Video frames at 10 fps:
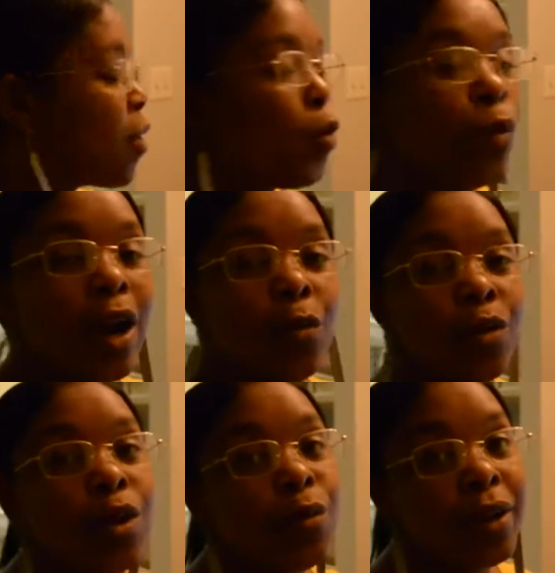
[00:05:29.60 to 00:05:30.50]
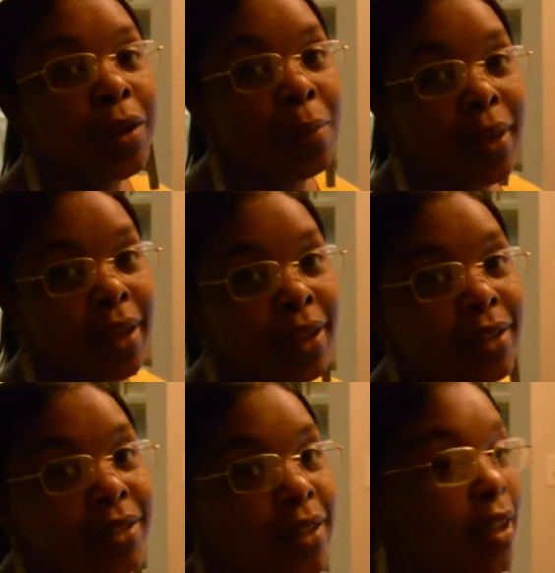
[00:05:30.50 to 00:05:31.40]
what I would
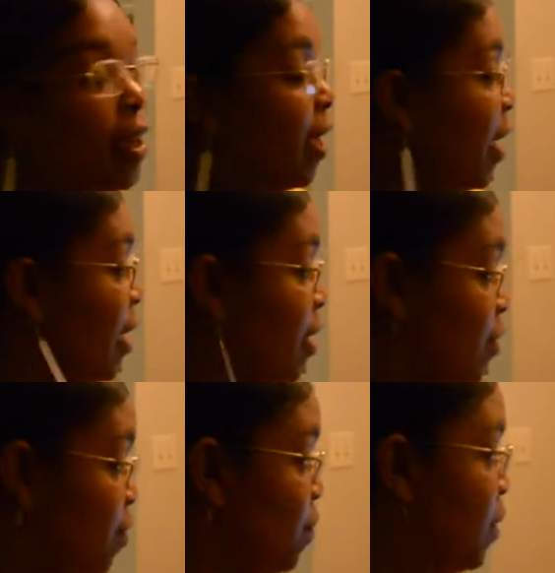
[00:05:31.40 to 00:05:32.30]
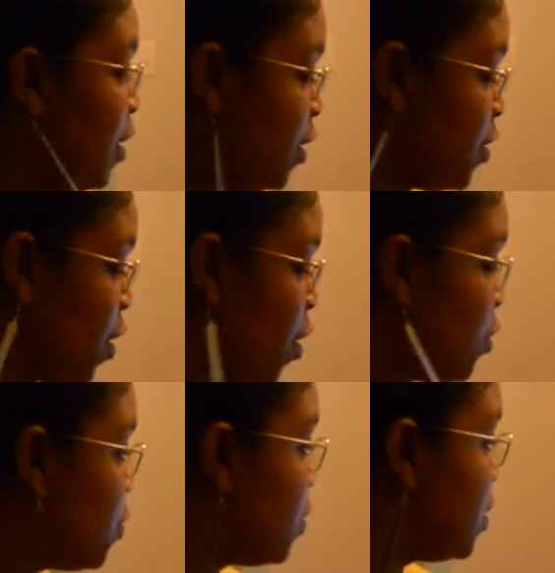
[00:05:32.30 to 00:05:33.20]
recommend, and it's
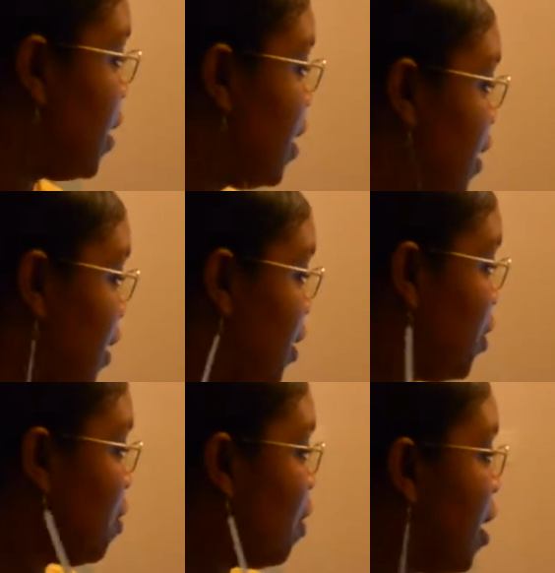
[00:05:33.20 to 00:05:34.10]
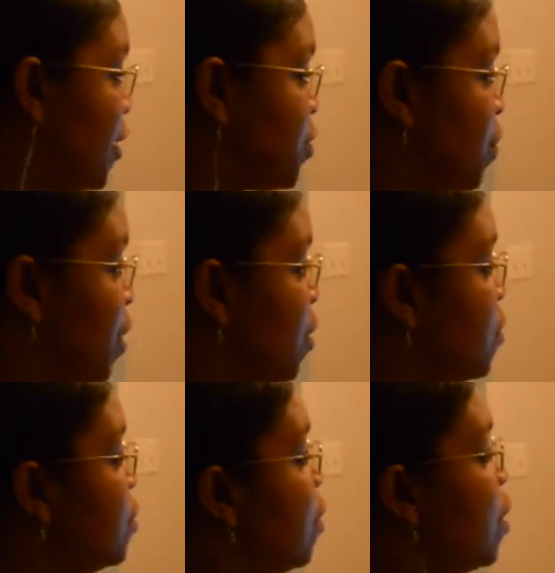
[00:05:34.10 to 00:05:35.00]
also stated in here as
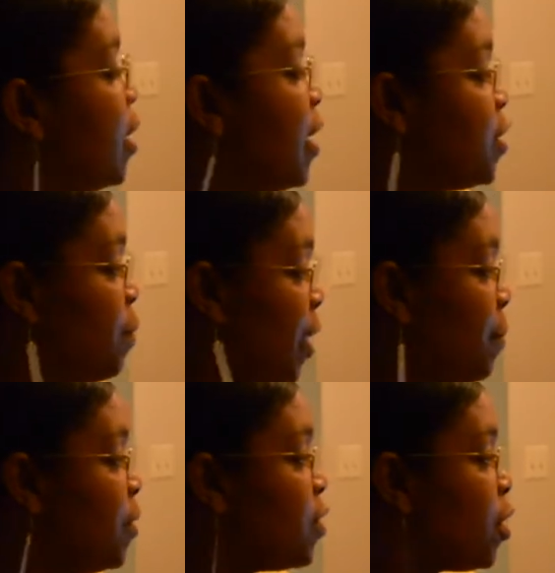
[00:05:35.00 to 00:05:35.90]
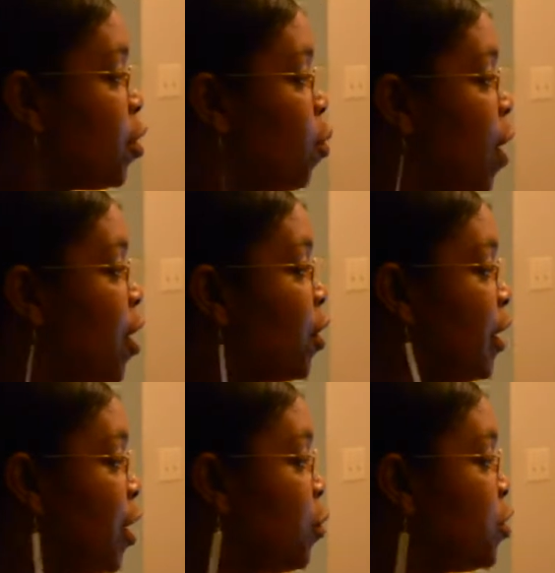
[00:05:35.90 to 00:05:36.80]
well, as babies acquire
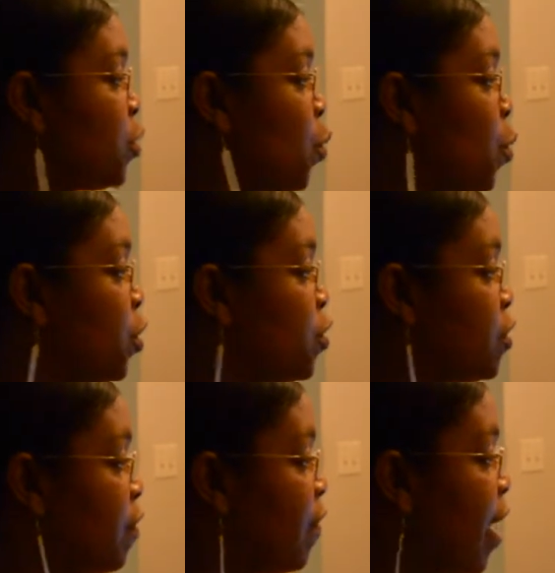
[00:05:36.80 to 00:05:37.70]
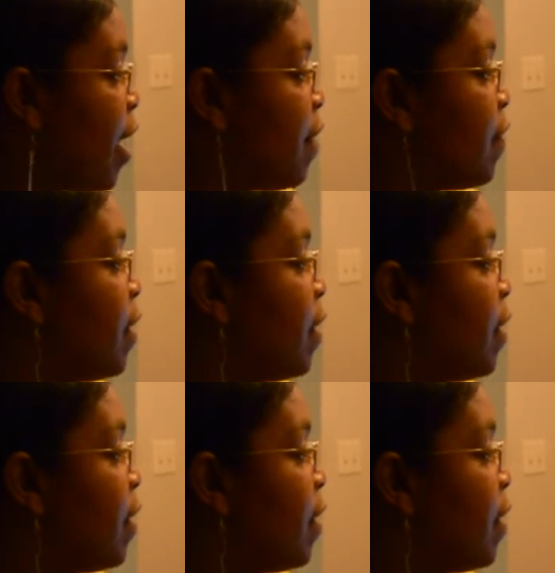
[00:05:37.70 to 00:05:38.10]
language in order to survive,